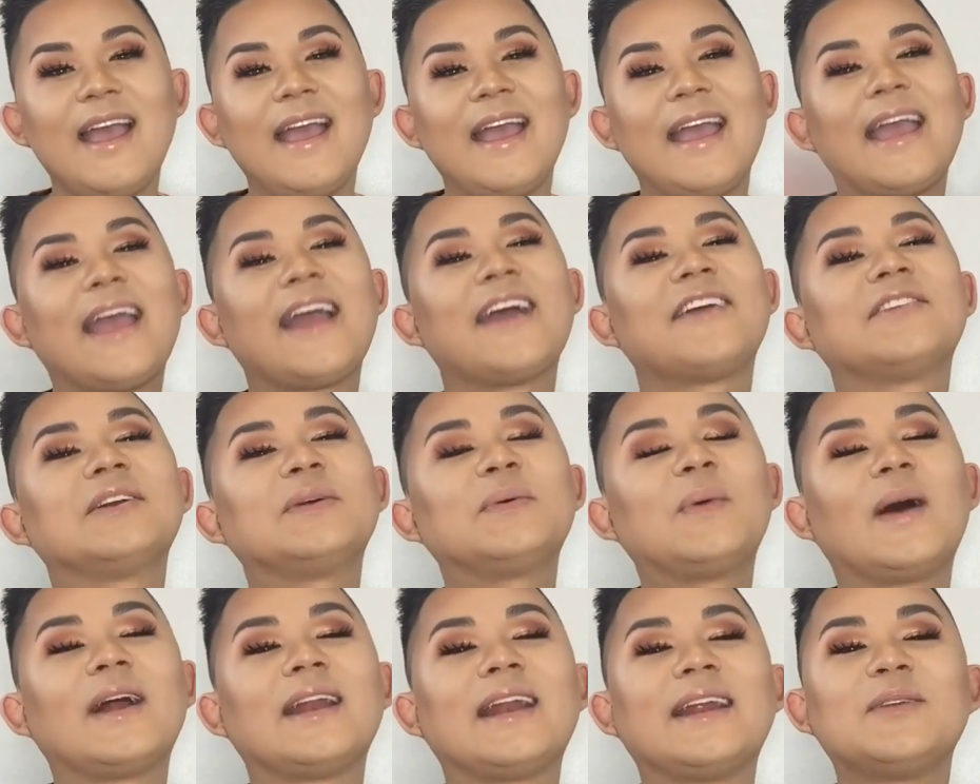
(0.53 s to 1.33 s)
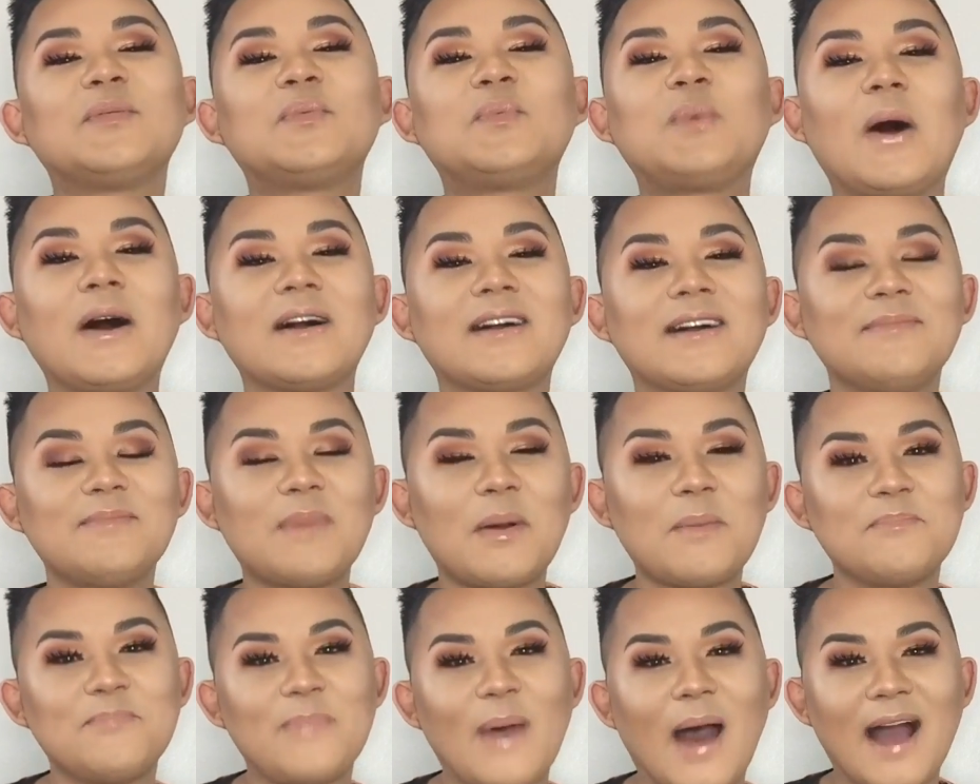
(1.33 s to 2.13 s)
Hey everyone, and welcome
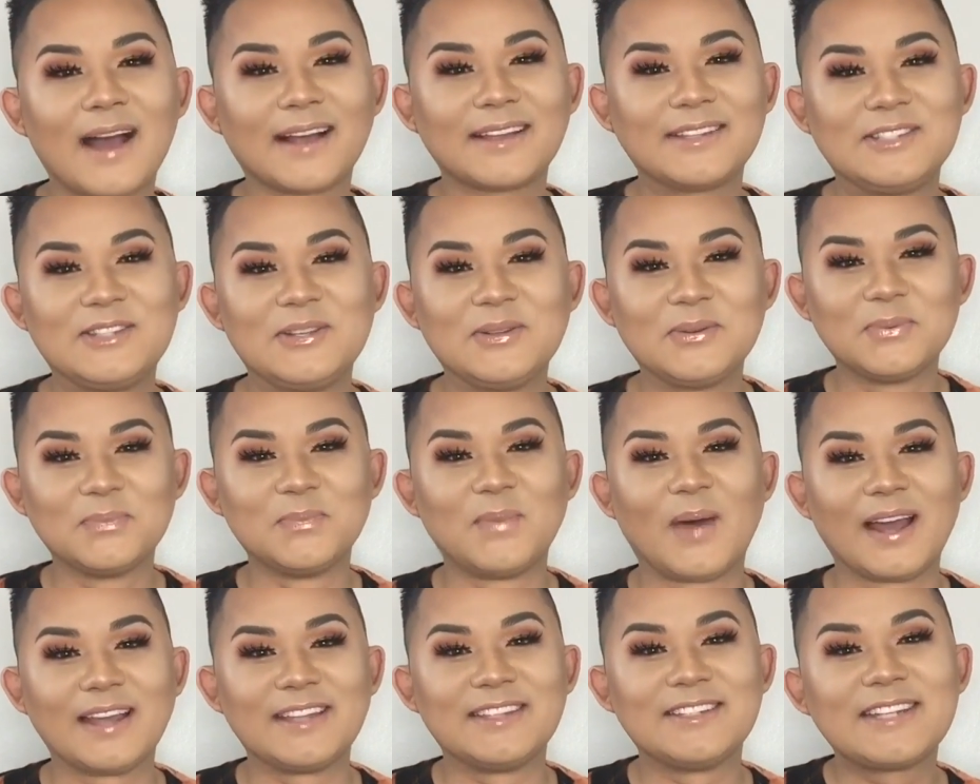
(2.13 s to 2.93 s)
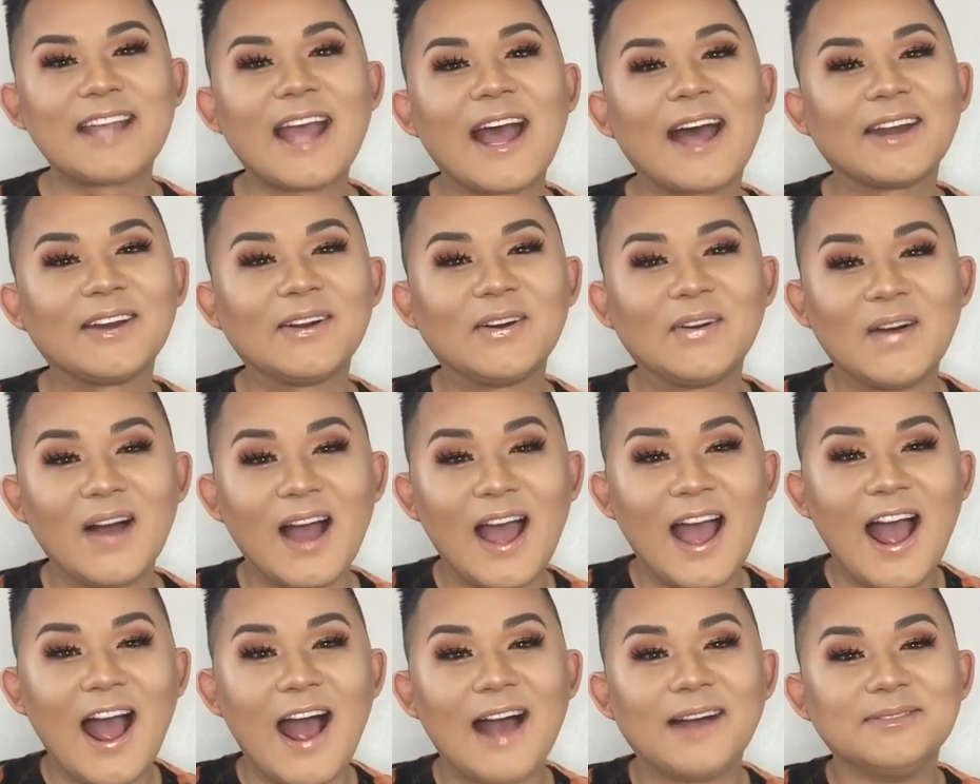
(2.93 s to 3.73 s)
back to my channel.
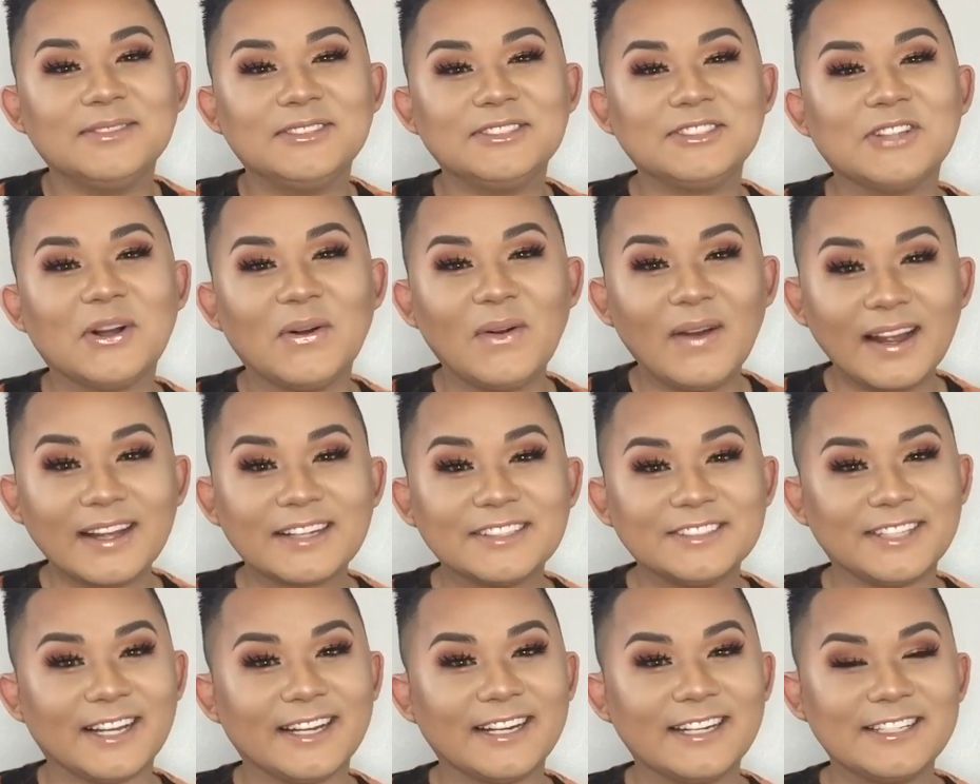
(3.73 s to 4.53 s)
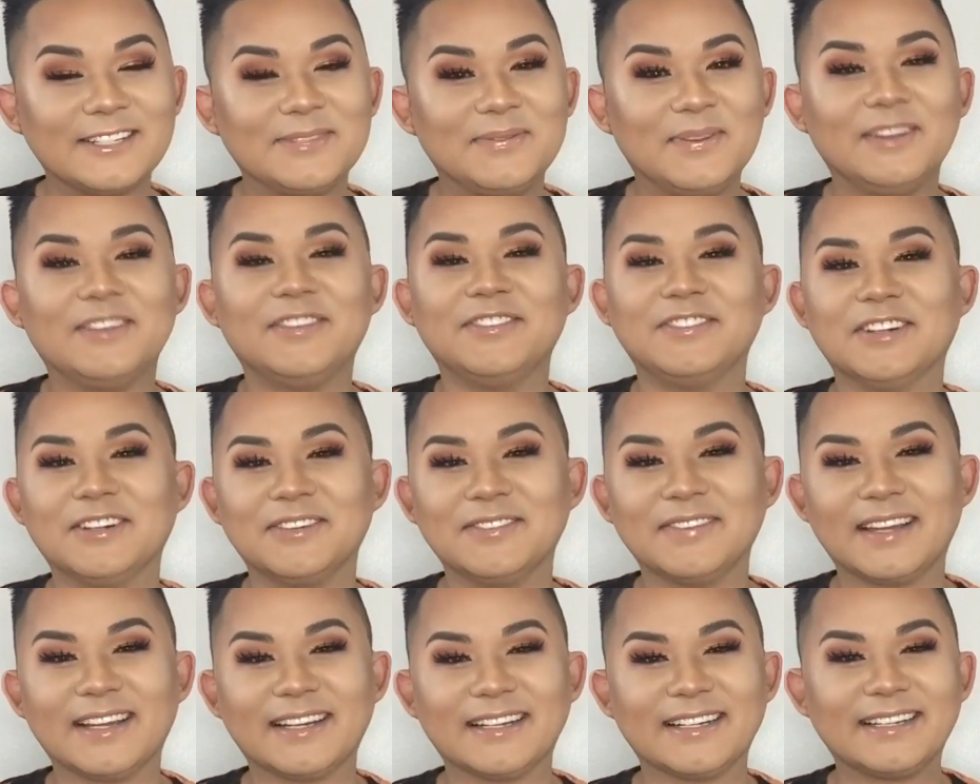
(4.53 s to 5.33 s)
I'm so excited to be
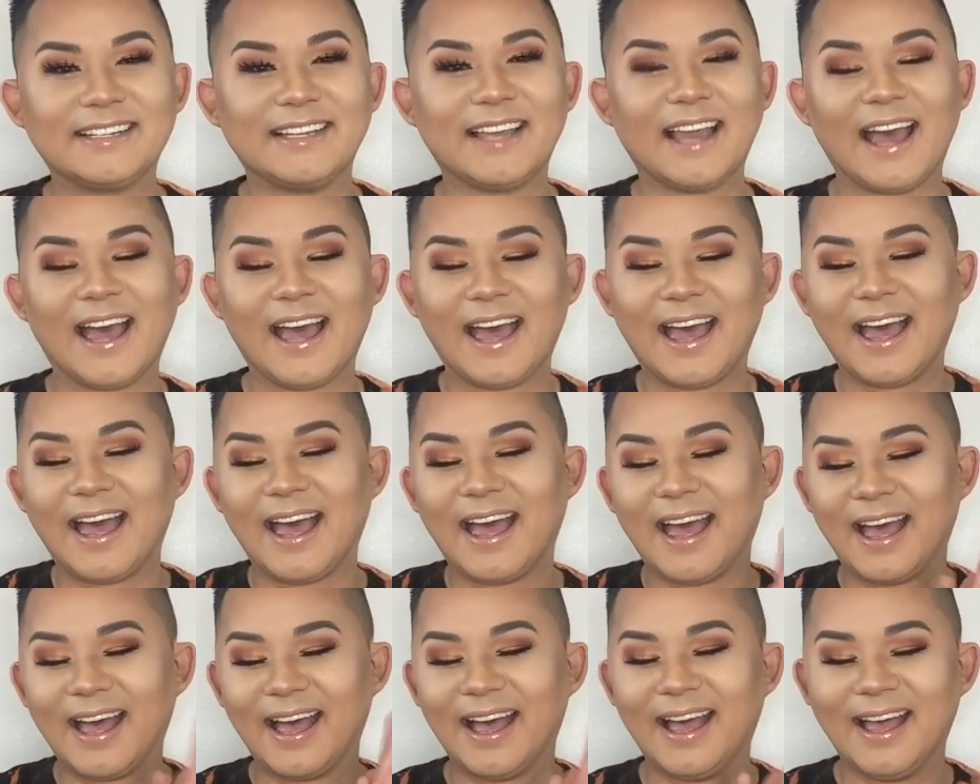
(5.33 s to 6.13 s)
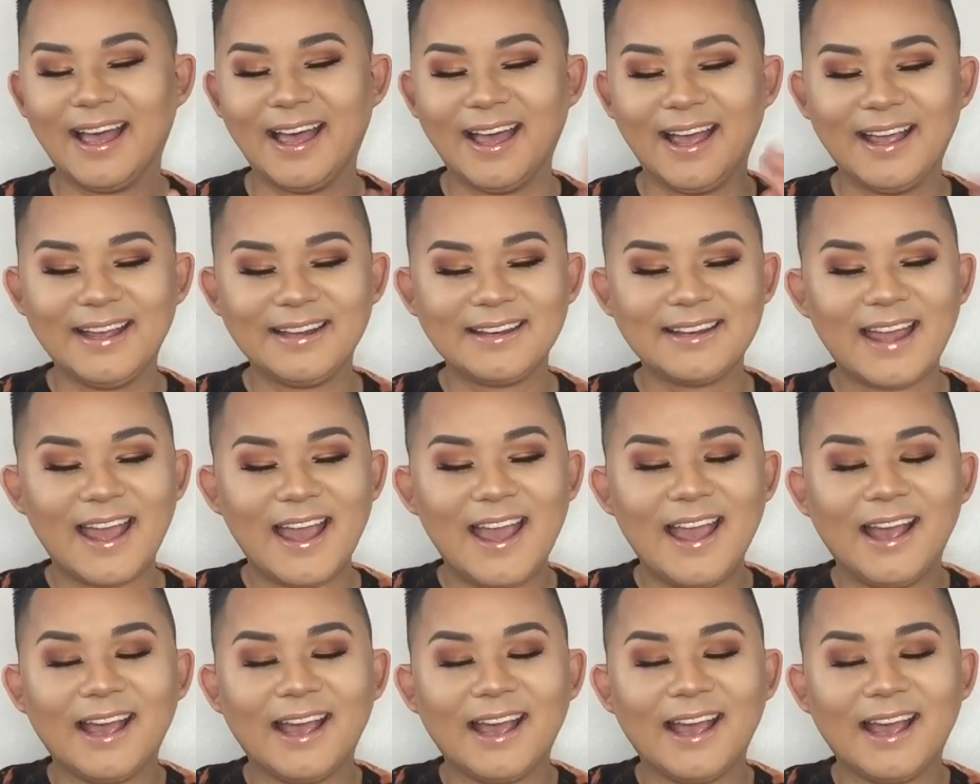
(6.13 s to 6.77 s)
filming again.